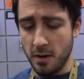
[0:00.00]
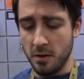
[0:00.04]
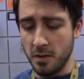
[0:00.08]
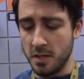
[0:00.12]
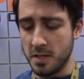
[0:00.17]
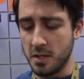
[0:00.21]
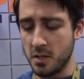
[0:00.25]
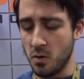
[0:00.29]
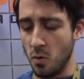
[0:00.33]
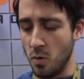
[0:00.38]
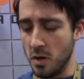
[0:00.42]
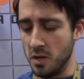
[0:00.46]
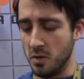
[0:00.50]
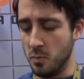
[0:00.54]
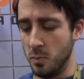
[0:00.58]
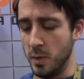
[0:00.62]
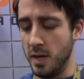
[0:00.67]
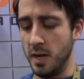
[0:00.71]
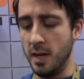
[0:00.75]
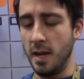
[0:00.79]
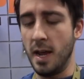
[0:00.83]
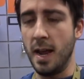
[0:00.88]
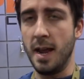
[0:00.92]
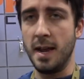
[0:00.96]
This is going to
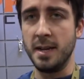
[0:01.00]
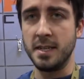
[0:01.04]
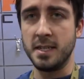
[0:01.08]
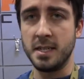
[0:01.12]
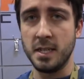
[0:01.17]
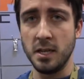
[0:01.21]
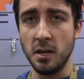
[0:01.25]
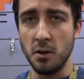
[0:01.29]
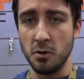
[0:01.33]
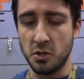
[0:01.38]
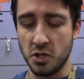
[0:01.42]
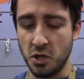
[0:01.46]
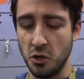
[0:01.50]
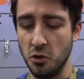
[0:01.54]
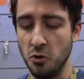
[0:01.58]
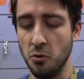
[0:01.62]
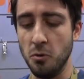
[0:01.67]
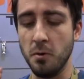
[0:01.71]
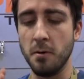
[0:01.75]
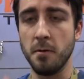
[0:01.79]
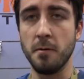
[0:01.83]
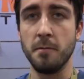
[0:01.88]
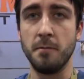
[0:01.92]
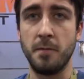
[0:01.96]
be a CO2
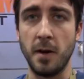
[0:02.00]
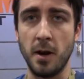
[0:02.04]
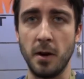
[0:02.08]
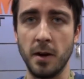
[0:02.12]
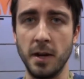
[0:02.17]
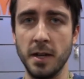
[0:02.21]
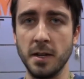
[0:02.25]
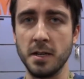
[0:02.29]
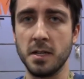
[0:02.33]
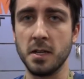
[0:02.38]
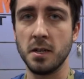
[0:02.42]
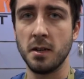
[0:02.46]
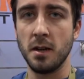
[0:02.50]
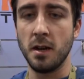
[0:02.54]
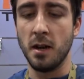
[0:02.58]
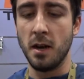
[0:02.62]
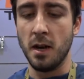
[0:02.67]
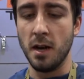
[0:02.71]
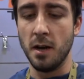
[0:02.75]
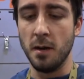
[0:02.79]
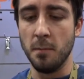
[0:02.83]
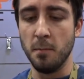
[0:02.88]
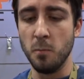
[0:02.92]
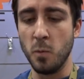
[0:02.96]
variant.
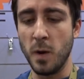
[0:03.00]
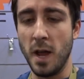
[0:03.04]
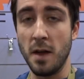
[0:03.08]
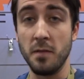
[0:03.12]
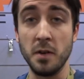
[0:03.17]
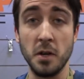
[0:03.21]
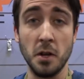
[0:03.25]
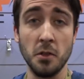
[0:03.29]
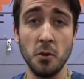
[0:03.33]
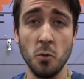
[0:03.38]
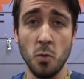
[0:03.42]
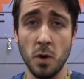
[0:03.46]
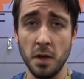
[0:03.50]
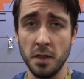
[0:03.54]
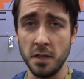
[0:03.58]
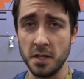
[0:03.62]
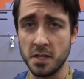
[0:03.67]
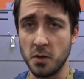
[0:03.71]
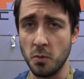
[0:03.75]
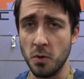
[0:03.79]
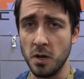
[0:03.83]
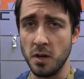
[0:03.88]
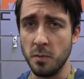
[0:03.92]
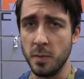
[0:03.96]
We have another one that's
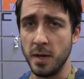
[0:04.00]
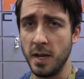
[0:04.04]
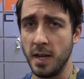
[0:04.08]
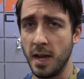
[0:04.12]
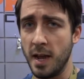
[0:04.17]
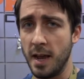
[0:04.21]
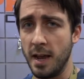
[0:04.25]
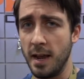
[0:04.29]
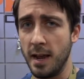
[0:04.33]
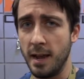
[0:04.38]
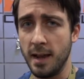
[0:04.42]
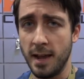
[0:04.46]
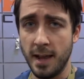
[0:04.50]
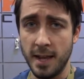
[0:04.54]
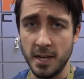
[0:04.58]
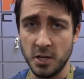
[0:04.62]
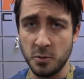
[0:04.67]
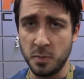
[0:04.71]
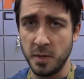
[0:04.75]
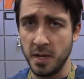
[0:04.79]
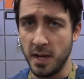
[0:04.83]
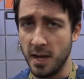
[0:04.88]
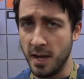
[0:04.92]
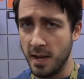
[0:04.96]
going to be a
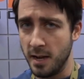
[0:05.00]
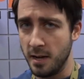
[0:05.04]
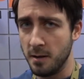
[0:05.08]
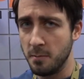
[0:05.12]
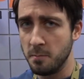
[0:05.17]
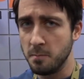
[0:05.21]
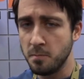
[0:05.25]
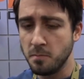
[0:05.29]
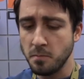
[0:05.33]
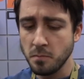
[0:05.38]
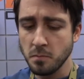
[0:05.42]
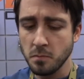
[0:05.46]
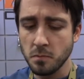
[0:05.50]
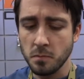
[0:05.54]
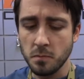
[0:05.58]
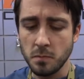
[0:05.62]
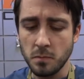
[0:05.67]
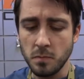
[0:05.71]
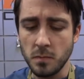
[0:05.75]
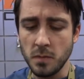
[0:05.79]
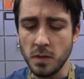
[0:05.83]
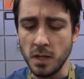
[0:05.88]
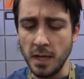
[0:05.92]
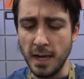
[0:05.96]
HPA
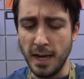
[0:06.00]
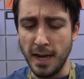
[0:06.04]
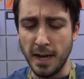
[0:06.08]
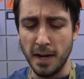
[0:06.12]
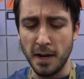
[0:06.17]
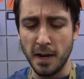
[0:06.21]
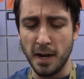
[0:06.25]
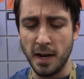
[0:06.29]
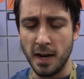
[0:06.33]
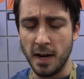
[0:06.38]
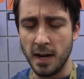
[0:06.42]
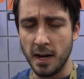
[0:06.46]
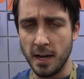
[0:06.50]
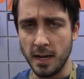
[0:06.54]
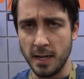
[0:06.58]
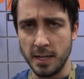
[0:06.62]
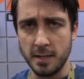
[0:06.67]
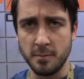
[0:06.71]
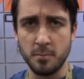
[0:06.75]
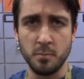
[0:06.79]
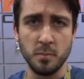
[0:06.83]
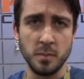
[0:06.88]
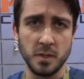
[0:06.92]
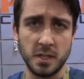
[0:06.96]
and
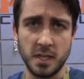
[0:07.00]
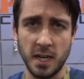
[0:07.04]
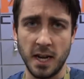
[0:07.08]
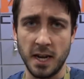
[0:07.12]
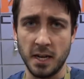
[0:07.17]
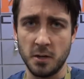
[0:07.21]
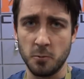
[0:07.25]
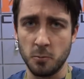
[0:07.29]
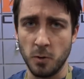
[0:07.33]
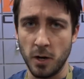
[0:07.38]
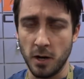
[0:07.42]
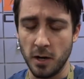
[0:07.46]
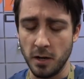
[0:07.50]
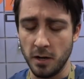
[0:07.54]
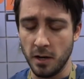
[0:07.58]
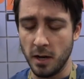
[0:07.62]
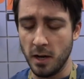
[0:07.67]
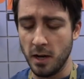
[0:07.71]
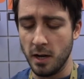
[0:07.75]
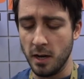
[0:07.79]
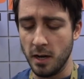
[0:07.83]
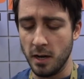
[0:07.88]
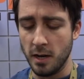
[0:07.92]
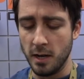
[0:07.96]
tank
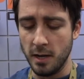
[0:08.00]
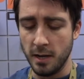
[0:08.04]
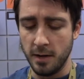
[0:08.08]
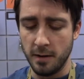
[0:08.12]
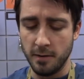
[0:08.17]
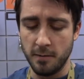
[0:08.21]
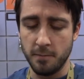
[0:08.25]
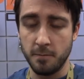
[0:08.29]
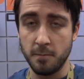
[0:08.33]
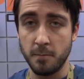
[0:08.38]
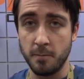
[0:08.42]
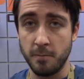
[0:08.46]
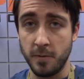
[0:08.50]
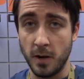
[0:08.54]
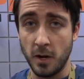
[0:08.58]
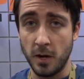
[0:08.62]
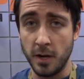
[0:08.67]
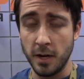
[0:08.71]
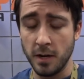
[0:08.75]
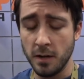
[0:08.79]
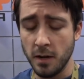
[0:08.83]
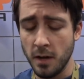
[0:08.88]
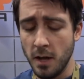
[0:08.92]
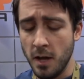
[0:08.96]
run
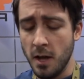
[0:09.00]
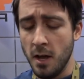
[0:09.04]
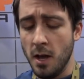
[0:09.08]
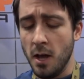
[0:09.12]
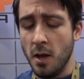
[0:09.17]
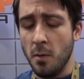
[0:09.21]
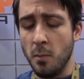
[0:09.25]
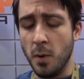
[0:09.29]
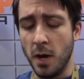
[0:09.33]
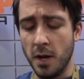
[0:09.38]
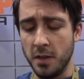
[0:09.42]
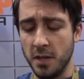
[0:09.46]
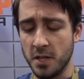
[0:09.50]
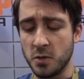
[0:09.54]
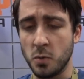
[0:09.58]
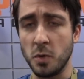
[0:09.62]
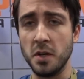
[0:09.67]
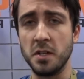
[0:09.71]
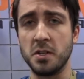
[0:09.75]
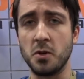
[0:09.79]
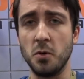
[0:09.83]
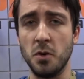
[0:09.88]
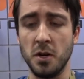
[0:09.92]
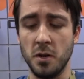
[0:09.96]
variant. But this one
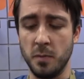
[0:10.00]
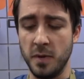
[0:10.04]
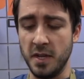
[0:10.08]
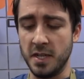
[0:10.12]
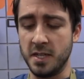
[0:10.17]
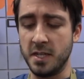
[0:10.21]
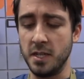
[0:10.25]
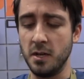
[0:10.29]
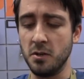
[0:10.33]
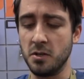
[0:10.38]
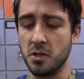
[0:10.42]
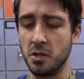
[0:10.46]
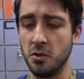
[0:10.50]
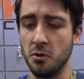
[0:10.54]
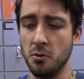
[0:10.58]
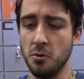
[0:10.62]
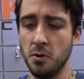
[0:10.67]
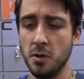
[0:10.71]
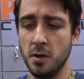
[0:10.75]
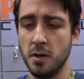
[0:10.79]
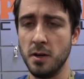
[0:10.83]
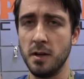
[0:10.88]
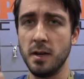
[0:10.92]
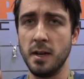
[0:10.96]
is going to be CO2
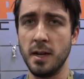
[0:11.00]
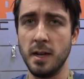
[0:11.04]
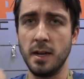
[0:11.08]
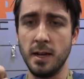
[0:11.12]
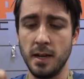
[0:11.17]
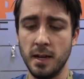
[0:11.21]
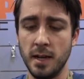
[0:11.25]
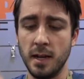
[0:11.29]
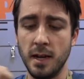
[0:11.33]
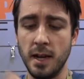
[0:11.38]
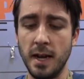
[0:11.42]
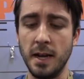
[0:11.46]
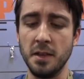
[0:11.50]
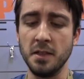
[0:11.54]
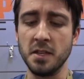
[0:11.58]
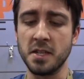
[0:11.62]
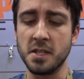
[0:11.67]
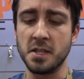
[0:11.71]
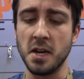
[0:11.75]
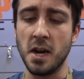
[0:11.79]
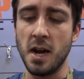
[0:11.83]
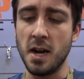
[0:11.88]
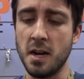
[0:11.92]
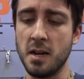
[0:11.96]
in the
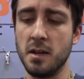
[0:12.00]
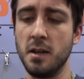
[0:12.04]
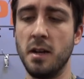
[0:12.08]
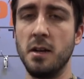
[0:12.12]
stock.